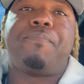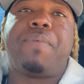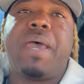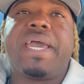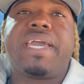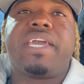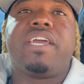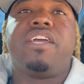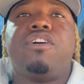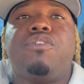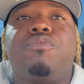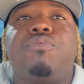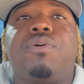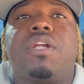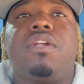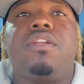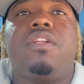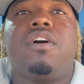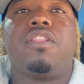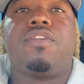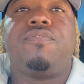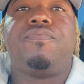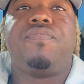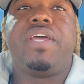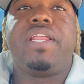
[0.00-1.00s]
back in here with
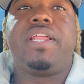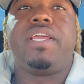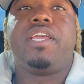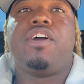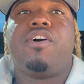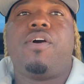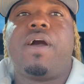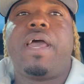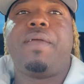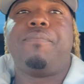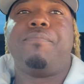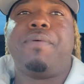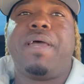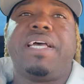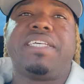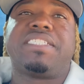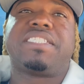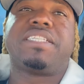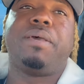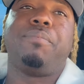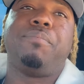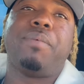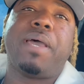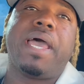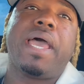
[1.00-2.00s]
another video. Hey man,
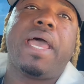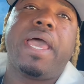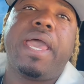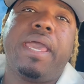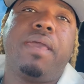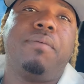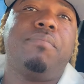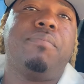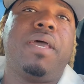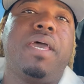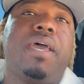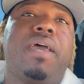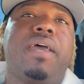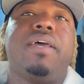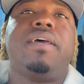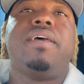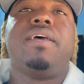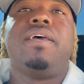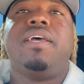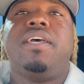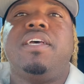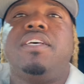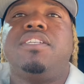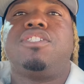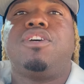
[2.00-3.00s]
say man, hey
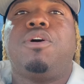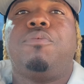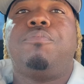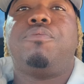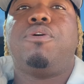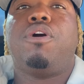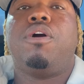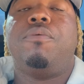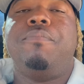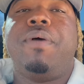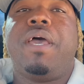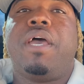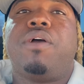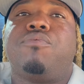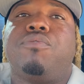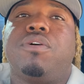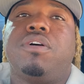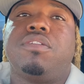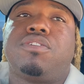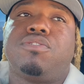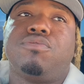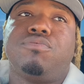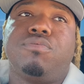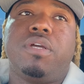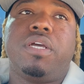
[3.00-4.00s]
man. So boy man, Rell
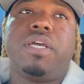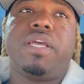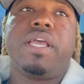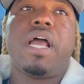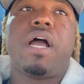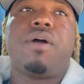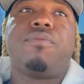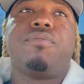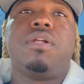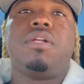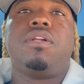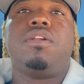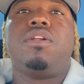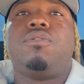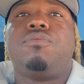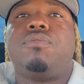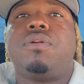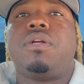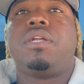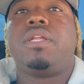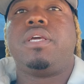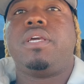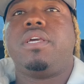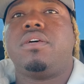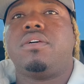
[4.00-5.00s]
to Real, y'all already know what
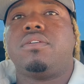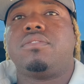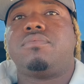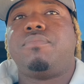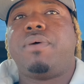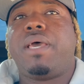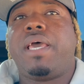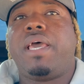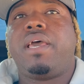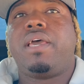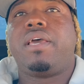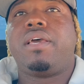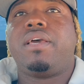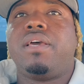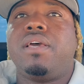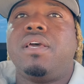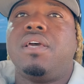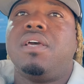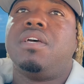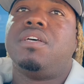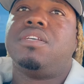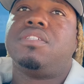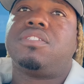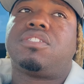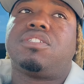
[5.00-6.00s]
it is,
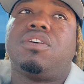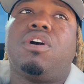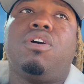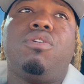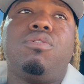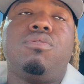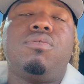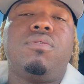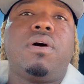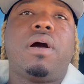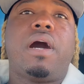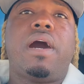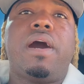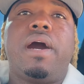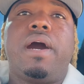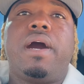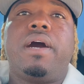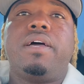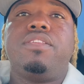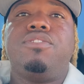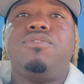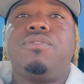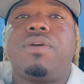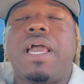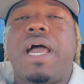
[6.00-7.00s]
man. So
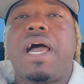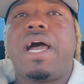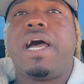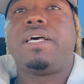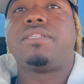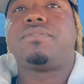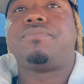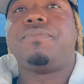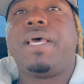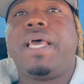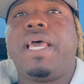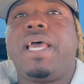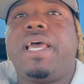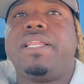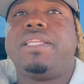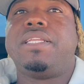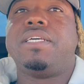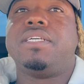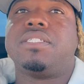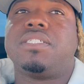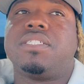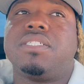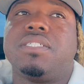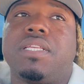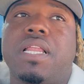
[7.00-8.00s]
uh you guys, man,
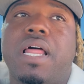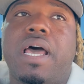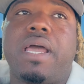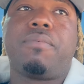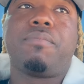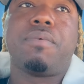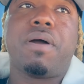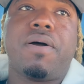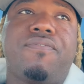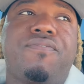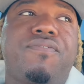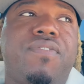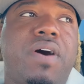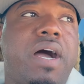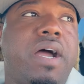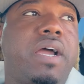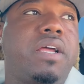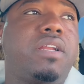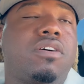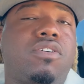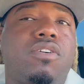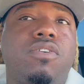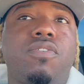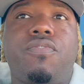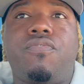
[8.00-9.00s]
this is like my
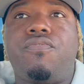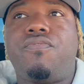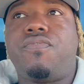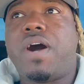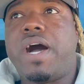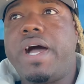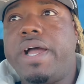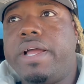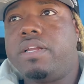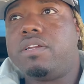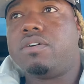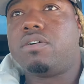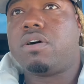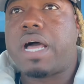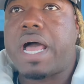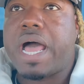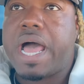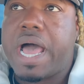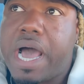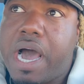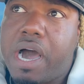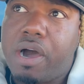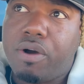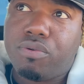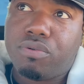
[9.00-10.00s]
final, final
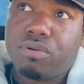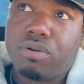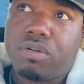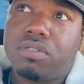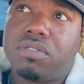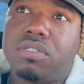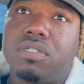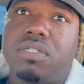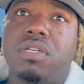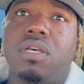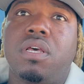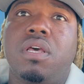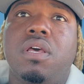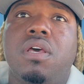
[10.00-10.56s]
hours